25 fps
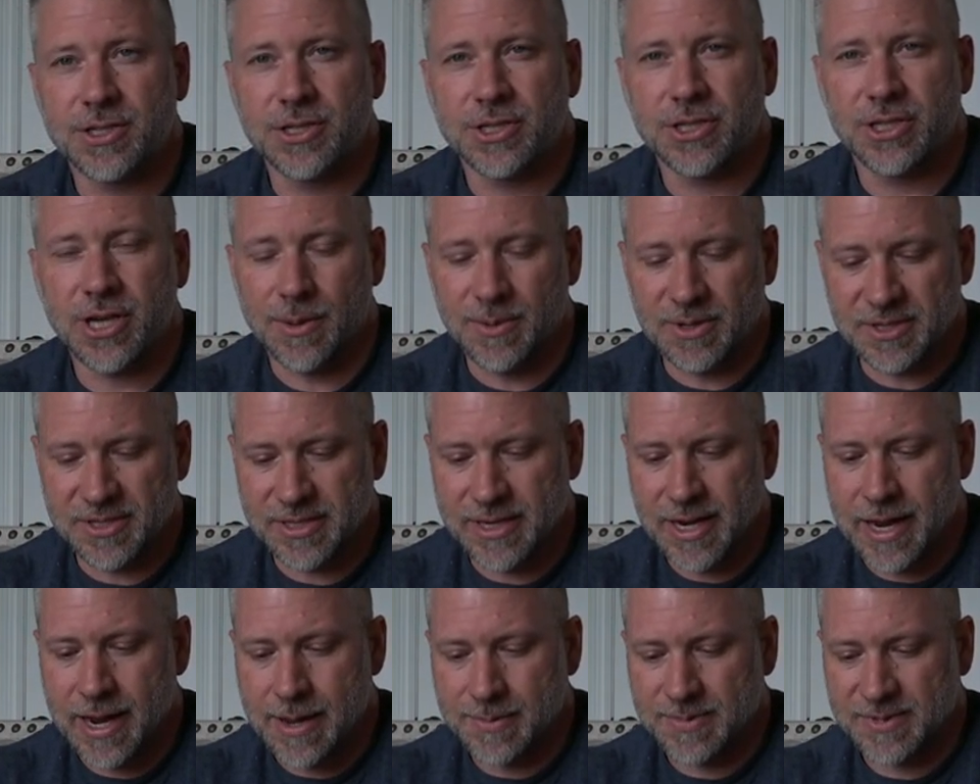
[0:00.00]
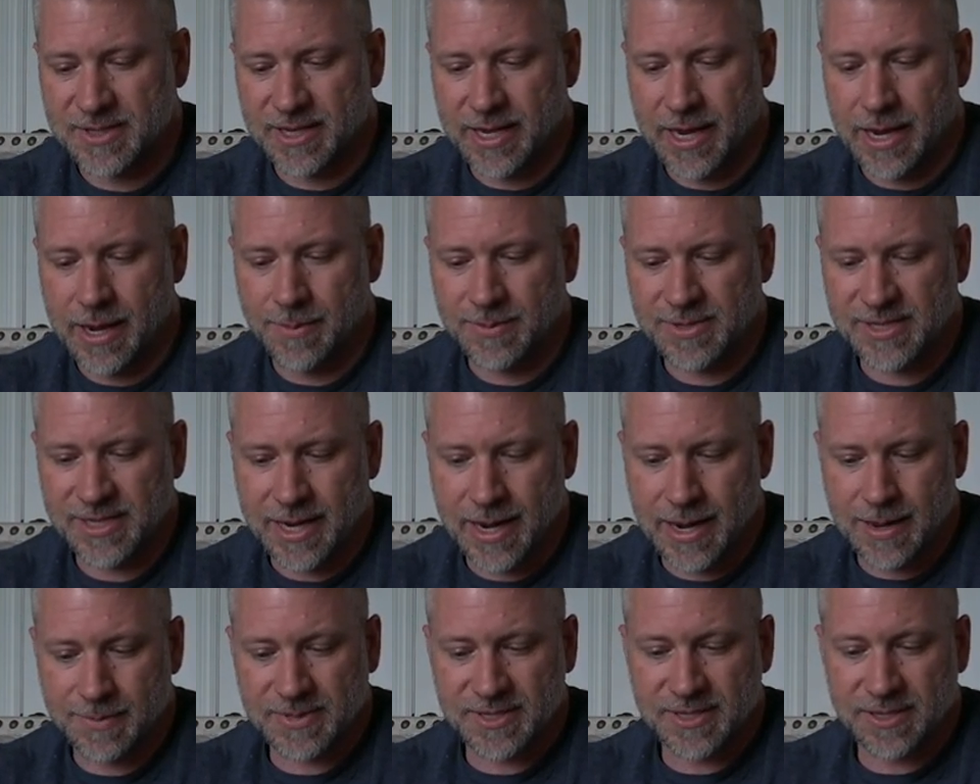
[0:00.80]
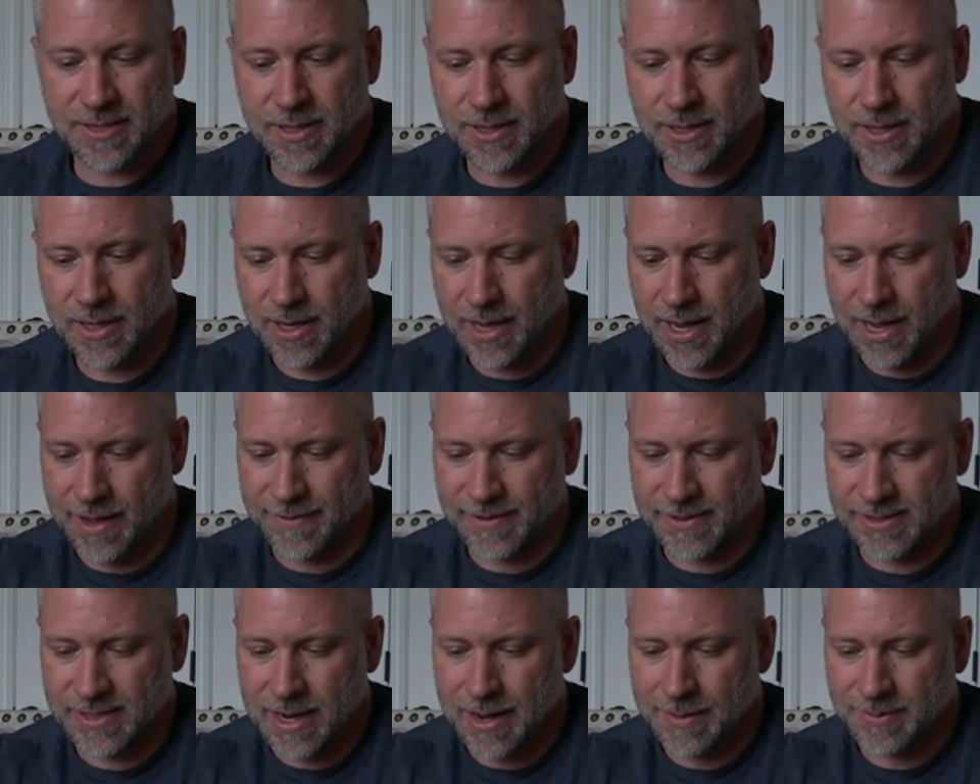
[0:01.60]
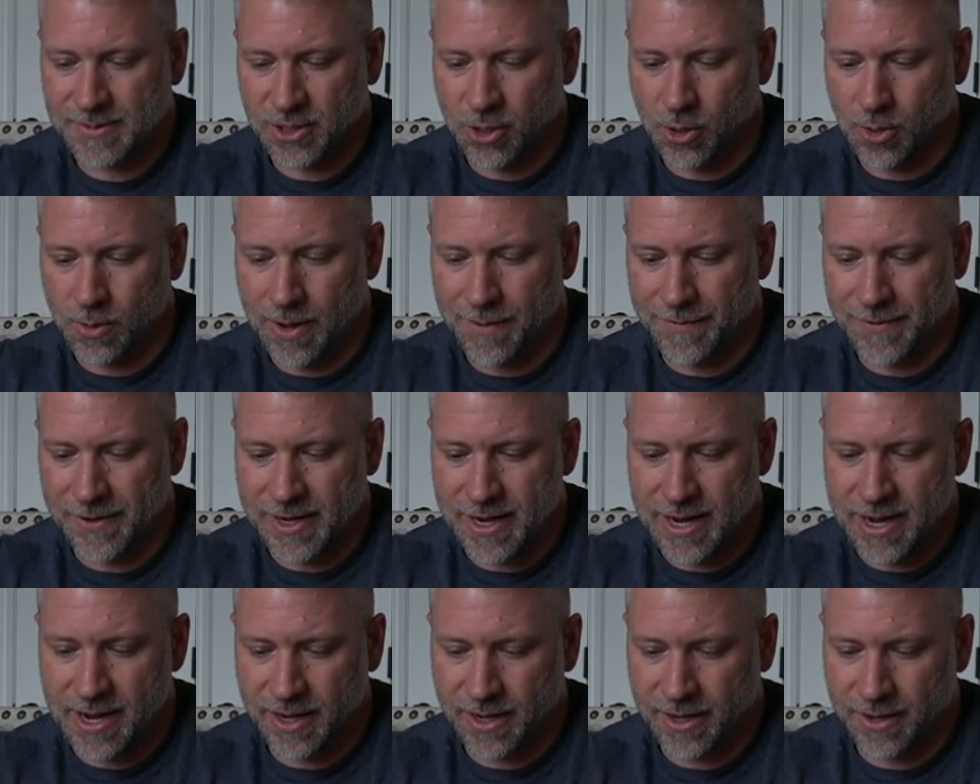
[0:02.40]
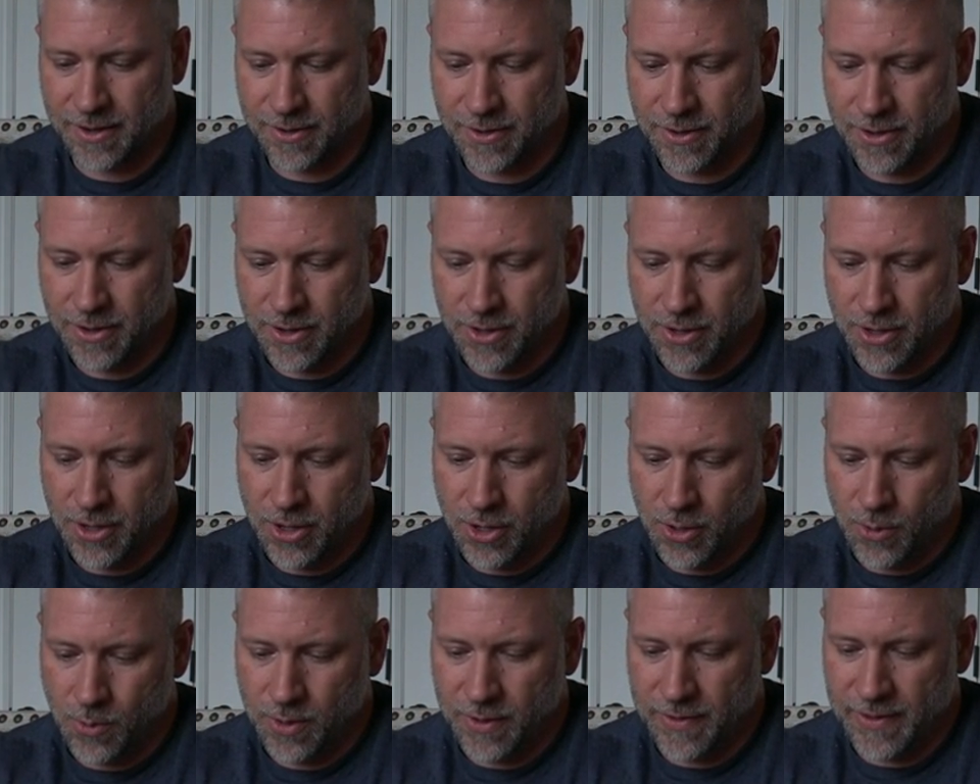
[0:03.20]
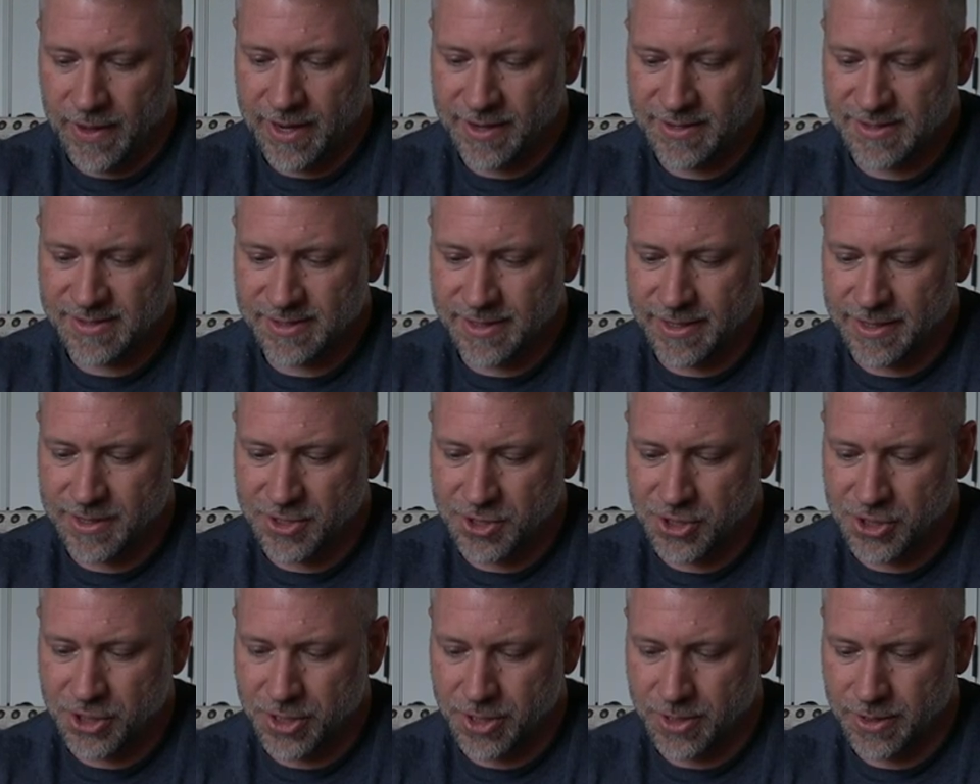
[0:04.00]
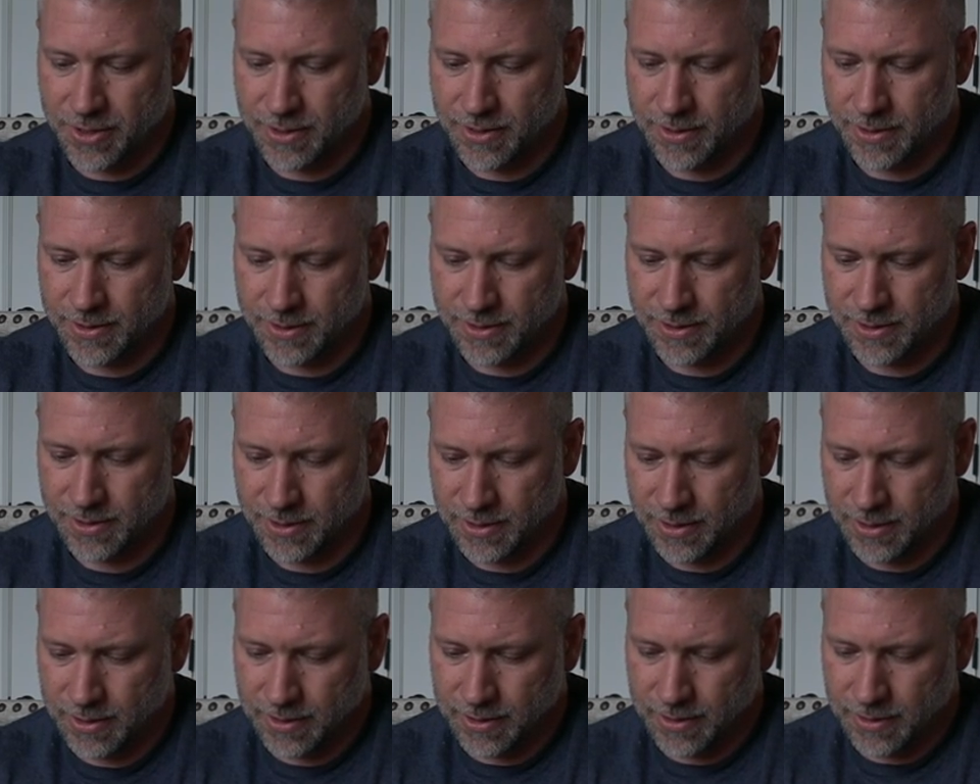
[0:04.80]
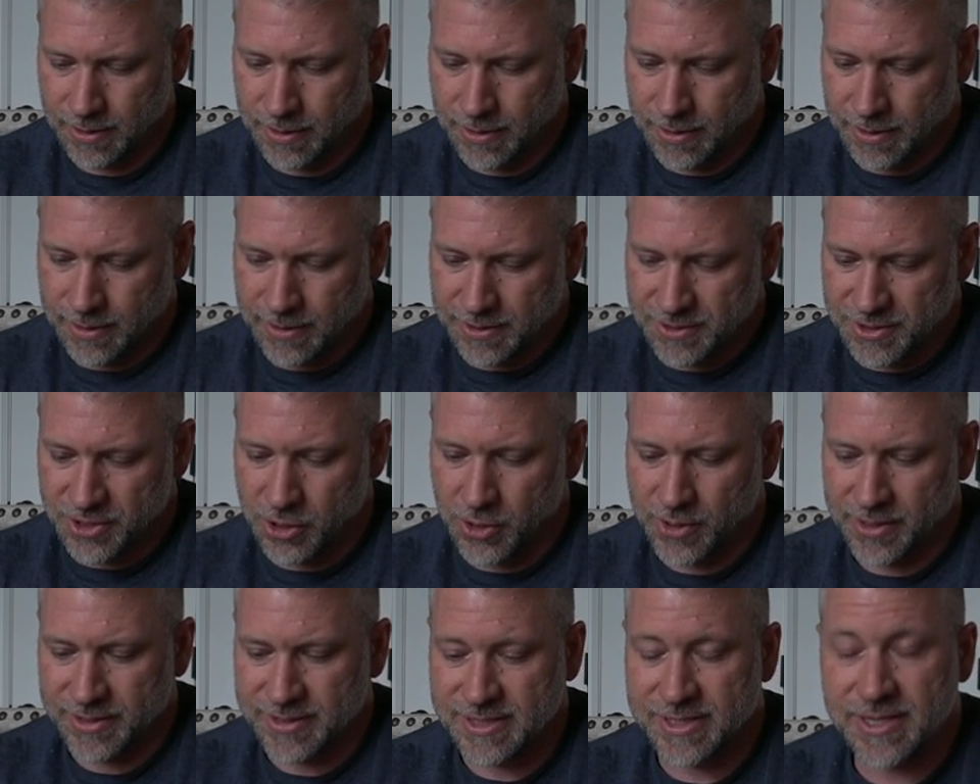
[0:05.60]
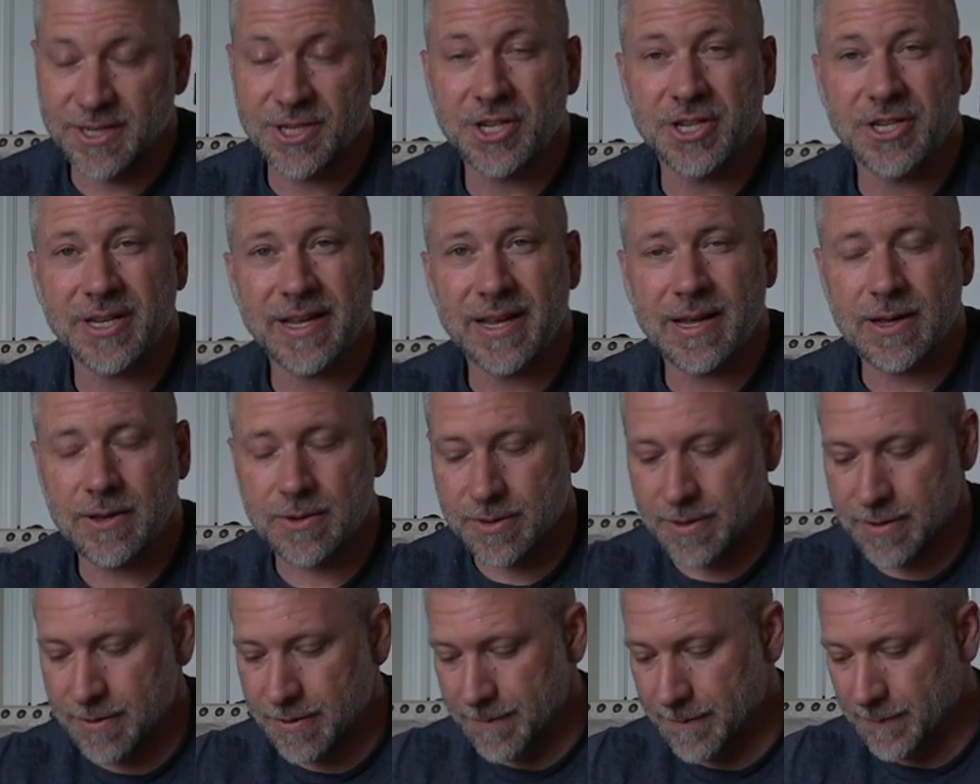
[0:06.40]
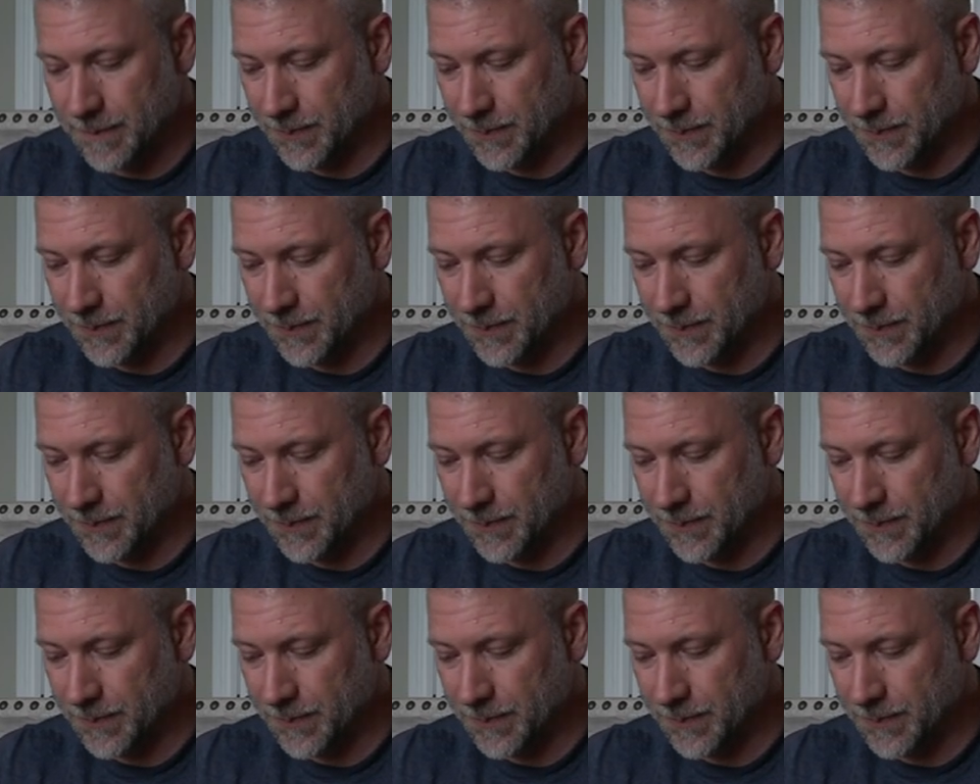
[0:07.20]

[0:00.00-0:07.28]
double snaps, cam snaps at the top to go around the neck with a cinch, so you can cinch it down.